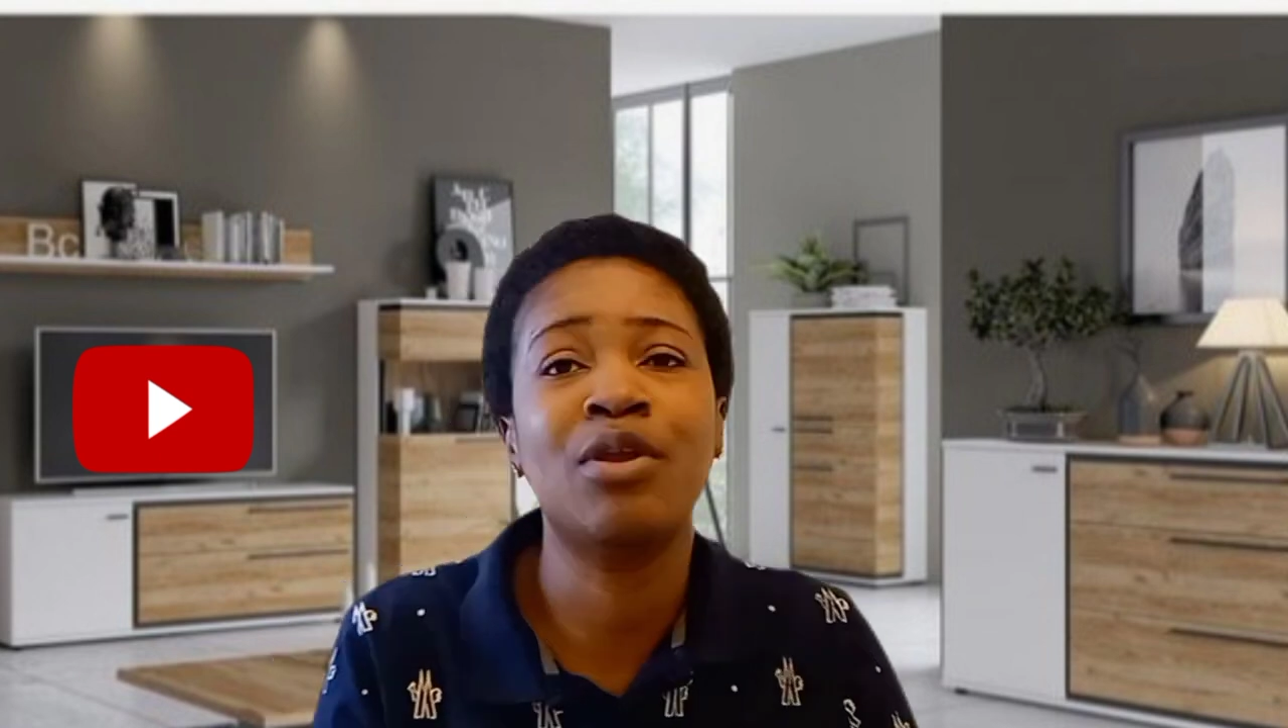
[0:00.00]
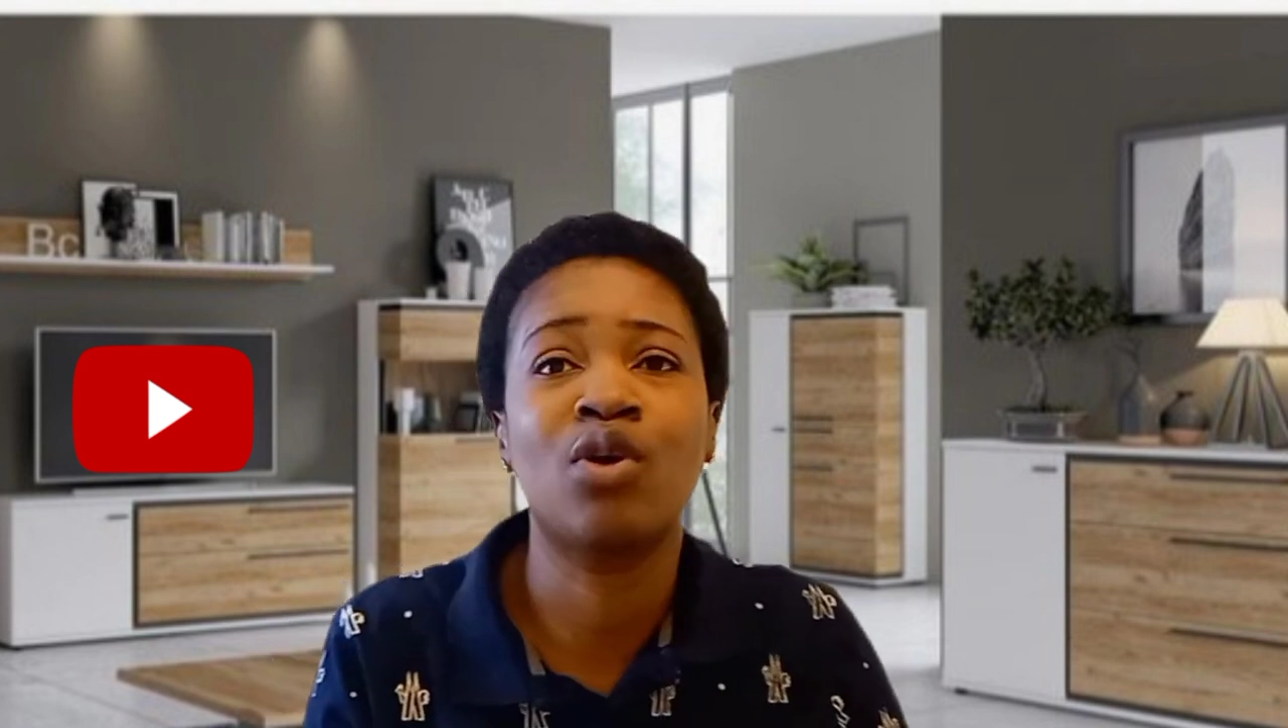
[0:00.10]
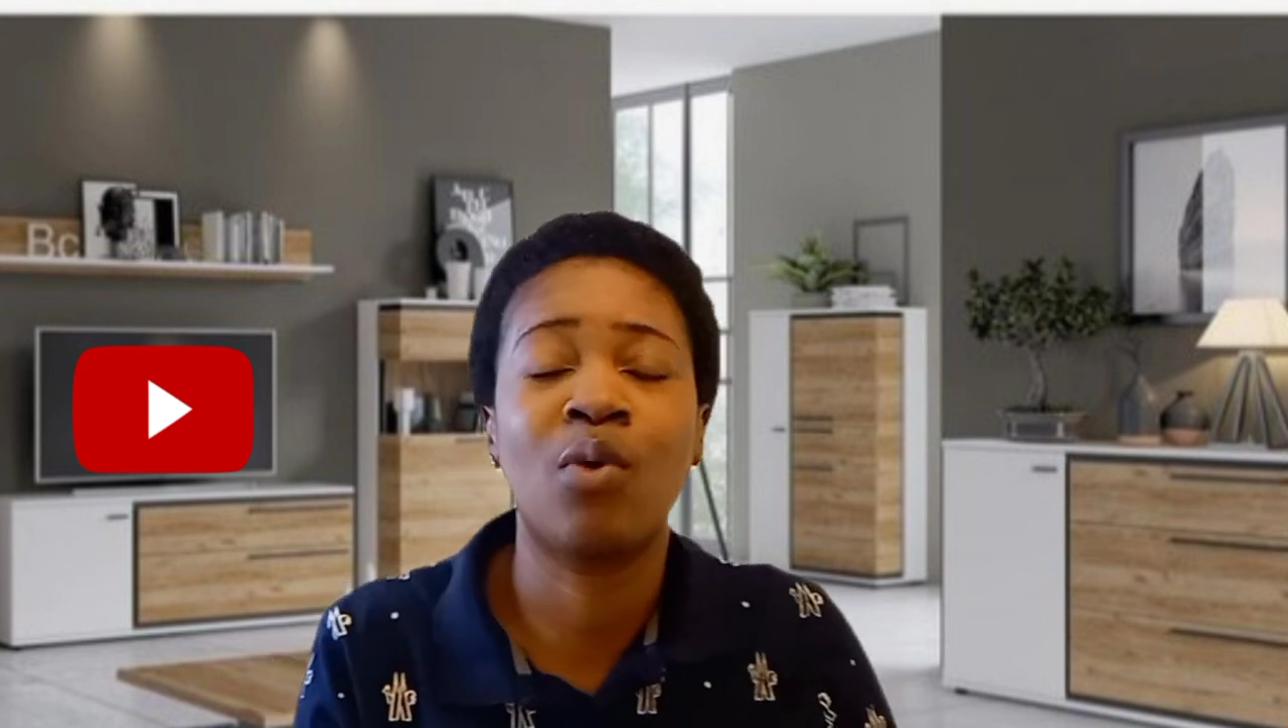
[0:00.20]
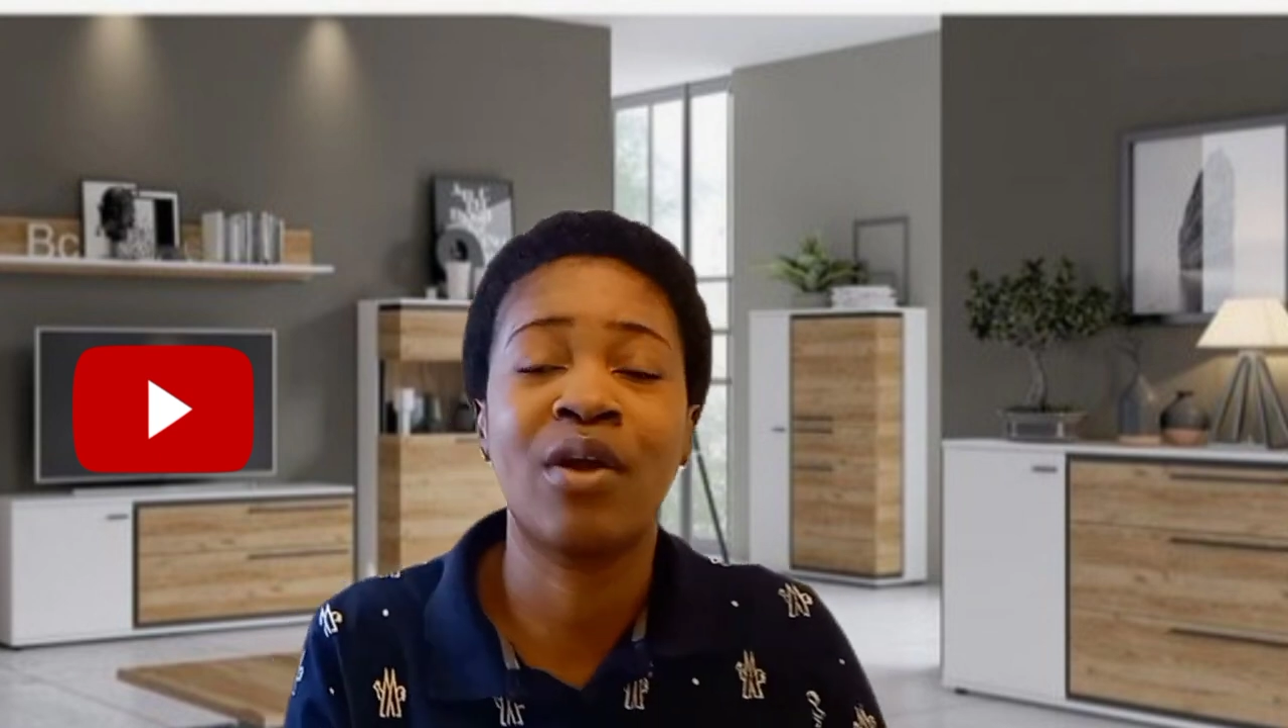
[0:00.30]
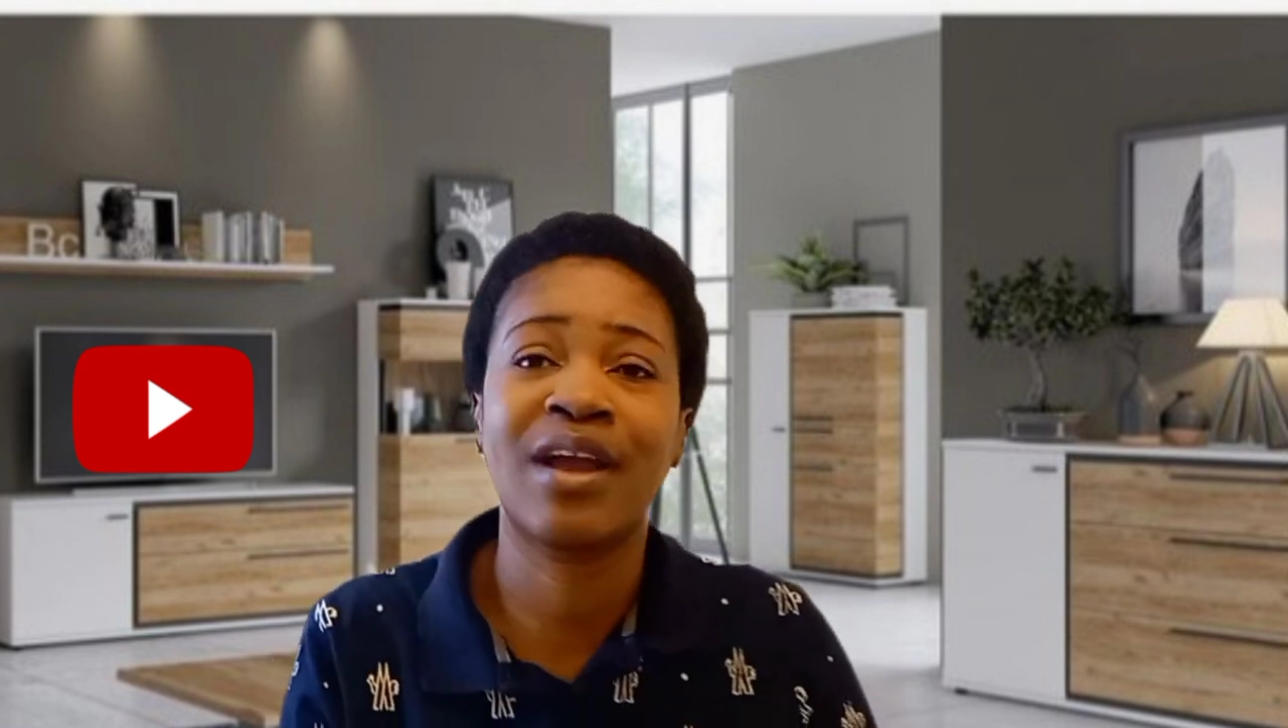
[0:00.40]
know
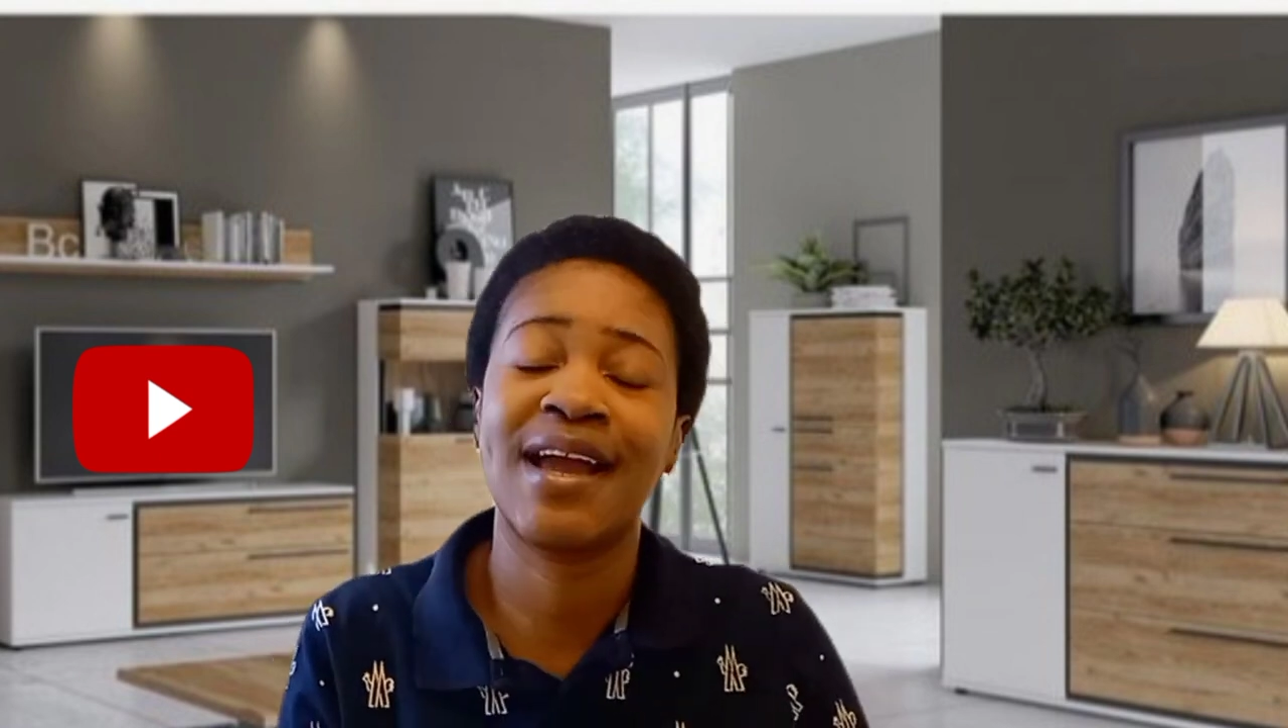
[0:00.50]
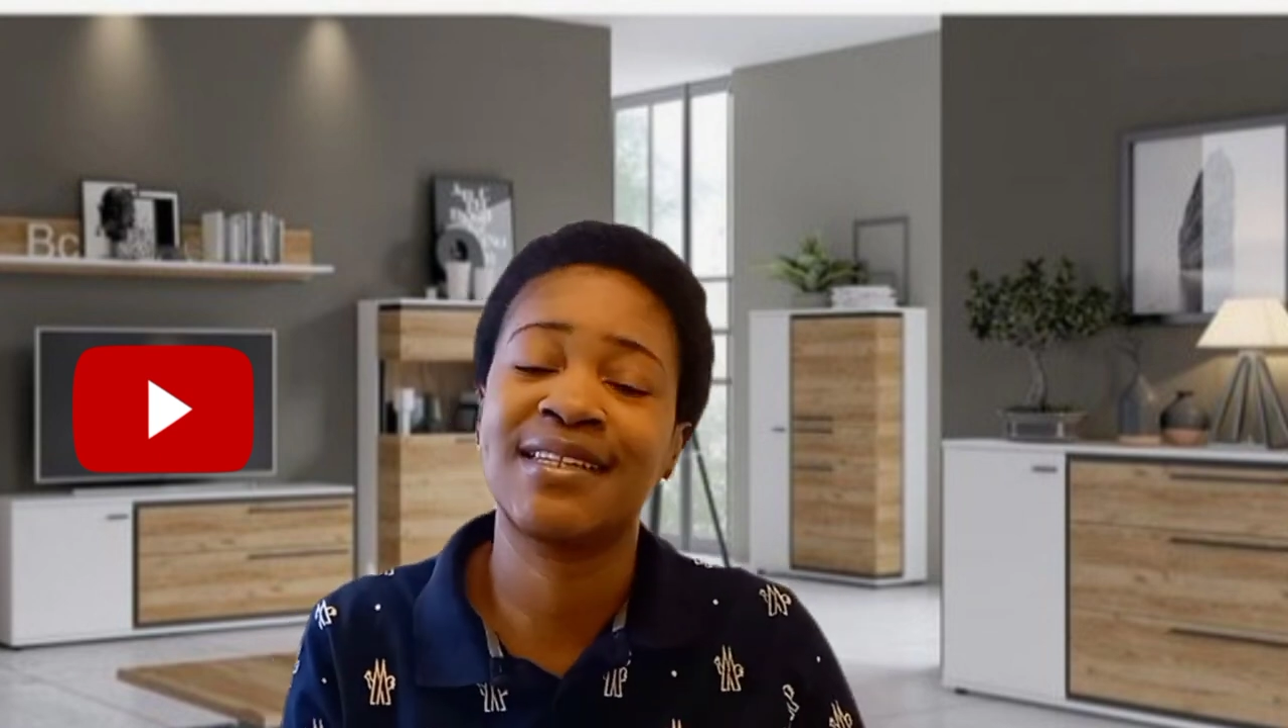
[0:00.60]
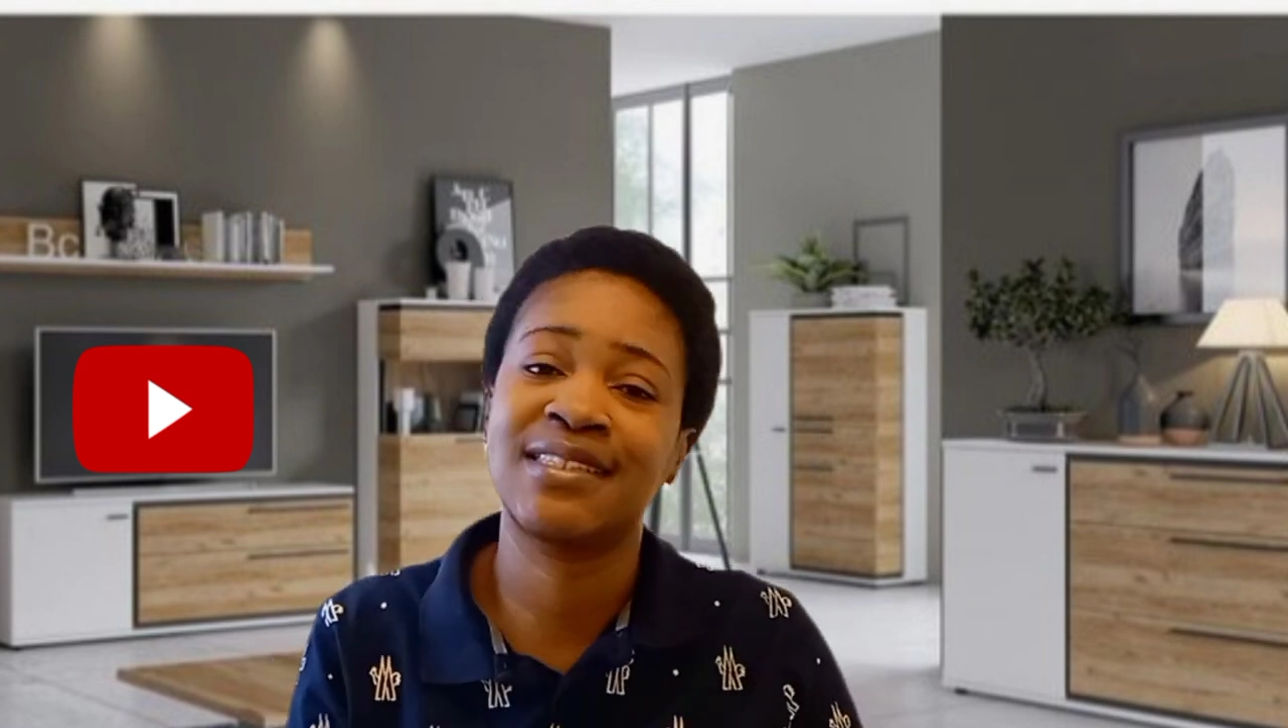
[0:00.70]
what you guys